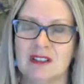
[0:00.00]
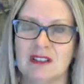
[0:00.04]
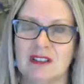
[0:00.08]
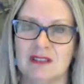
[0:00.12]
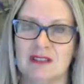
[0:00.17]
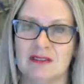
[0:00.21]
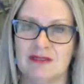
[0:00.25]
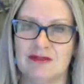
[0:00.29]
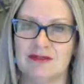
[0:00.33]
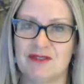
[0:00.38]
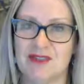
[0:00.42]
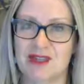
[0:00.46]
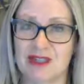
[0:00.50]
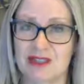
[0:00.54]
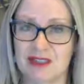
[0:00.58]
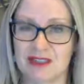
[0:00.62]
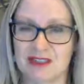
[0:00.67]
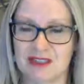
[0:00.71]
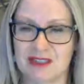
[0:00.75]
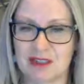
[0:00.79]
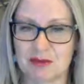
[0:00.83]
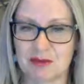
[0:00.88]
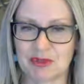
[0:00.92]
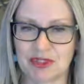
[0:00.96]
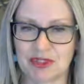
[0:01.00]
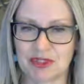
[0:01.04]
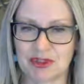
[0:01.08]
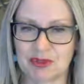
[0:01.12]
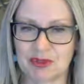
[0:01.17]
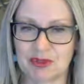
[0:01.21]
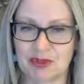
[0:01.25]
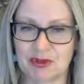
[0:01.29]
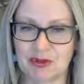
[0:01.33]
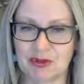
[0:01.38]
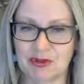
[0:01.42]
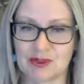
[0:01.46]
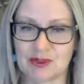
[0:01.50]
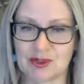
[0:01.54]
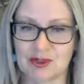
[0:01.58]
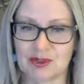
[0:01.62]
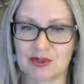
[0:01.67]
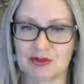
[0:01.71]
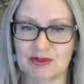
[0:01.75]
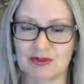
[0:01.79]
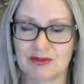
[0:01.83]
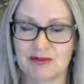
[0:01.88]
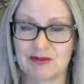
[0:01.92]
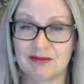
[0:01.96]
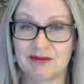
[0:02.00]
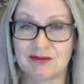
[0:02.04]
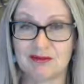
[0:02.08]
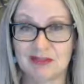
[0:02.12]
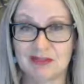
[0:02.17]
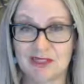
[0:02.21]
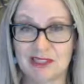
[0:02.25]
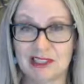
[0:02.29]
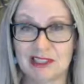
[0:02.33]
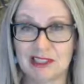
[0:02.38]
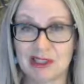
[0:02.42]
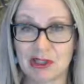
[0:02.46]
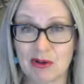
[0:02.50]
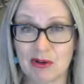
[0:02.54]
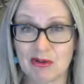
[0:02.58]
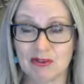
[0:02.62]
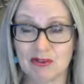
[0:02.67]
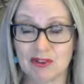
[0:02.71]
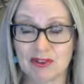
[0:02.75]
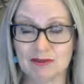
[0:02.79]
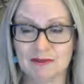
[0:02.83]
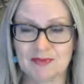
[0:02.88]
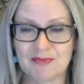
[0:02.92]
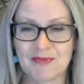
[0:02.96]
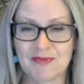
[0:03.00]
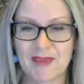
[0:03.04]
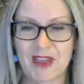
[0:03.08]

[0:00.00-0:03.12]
of the exemption clause fairly often.